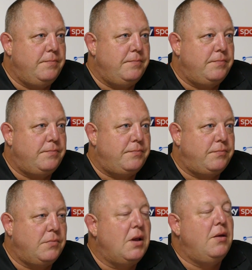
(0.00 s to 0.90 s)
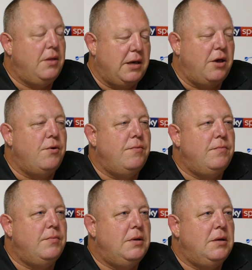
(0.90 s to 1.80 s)
many congratulations on a fabulous
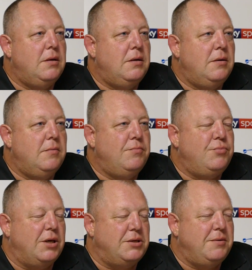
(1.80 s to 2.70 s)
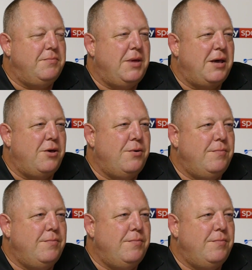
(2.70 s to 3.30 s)
result here in Blackpool. Cheers, thank you.